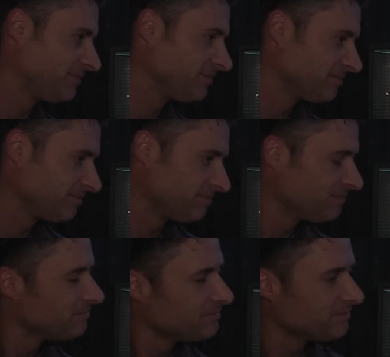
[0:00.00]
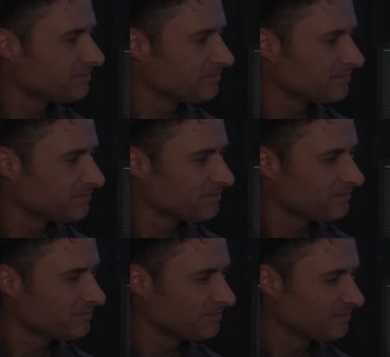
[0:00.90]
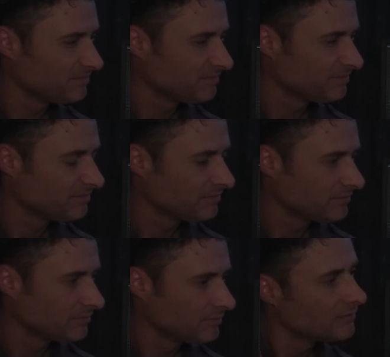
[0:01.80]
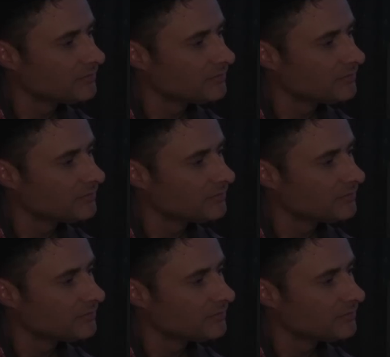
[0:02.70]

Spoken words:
(silent)